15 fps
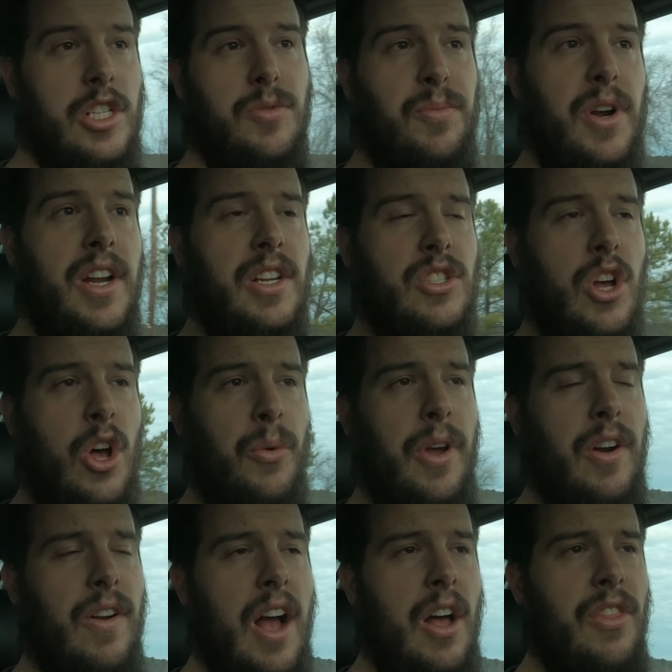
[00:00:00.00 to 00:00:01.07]
springs all the way
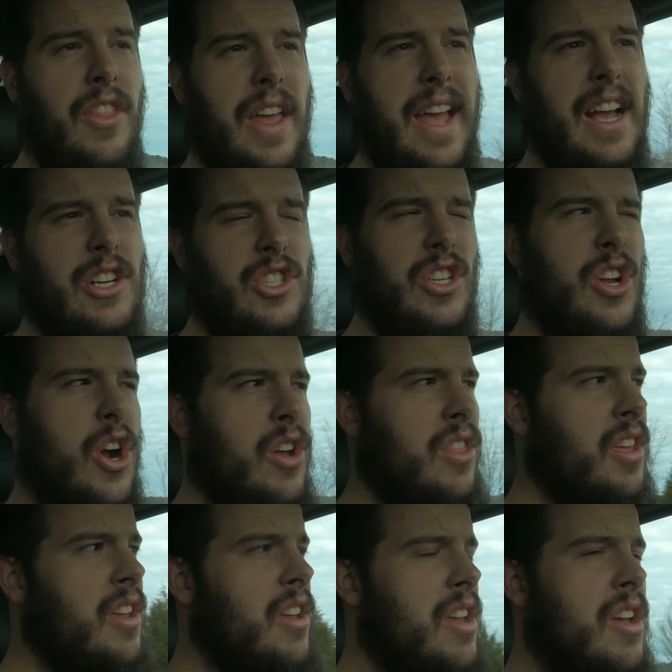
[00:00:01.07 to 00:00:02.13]
around. They actually are
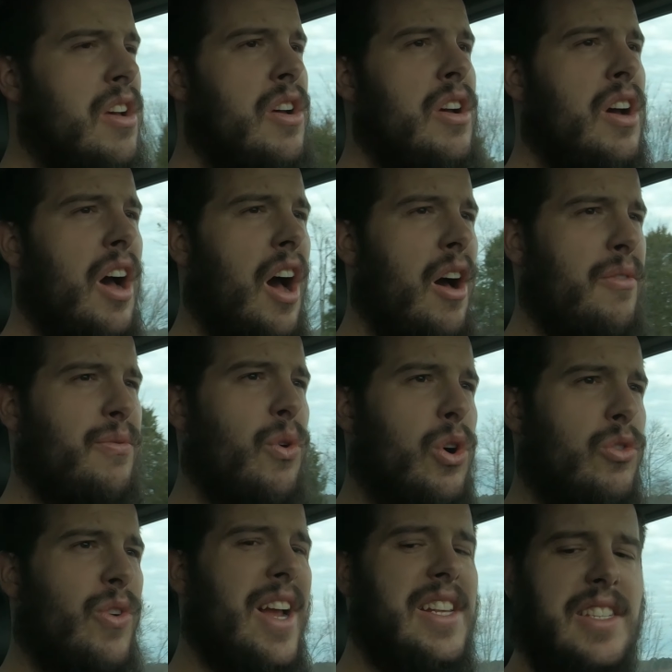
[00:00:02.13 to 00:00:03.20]
the Ford
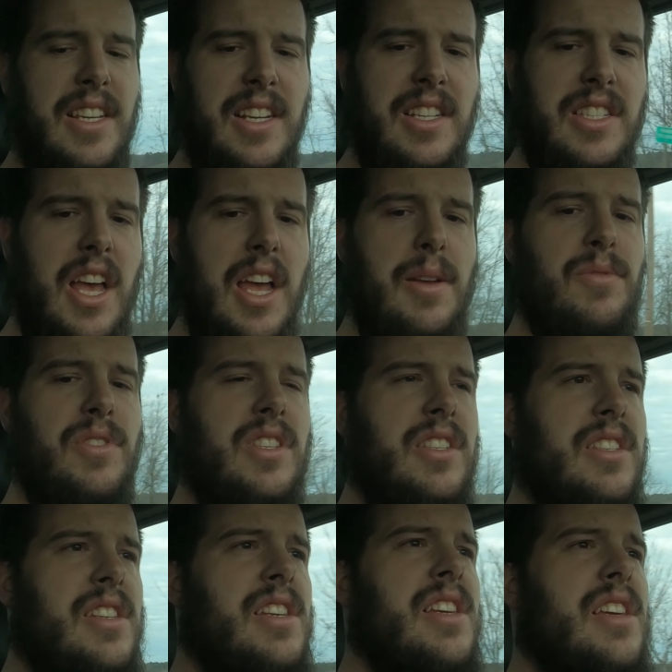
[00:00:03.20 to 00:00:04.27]
Racing Type
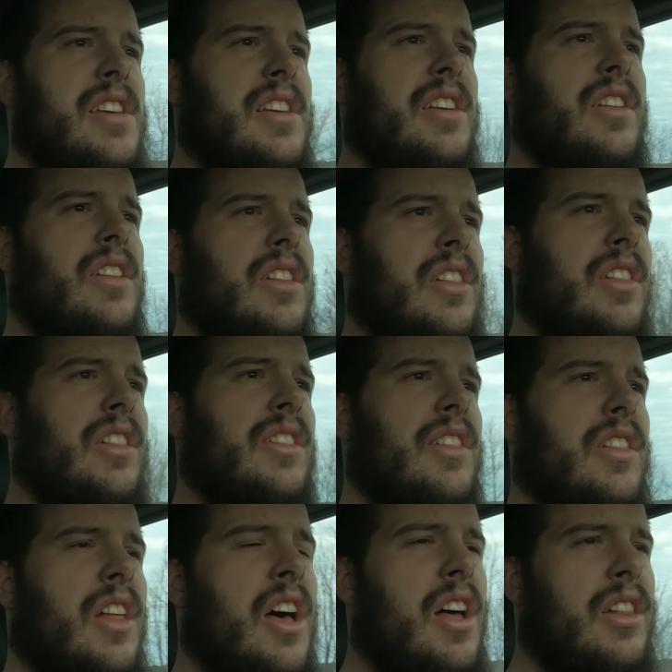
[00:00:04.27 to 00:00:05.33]
C
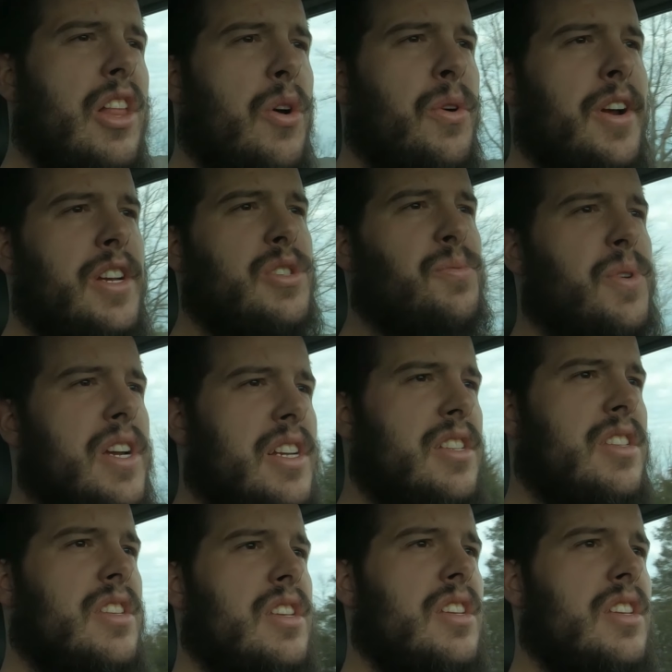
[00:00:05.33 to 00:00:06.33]
lowering springs.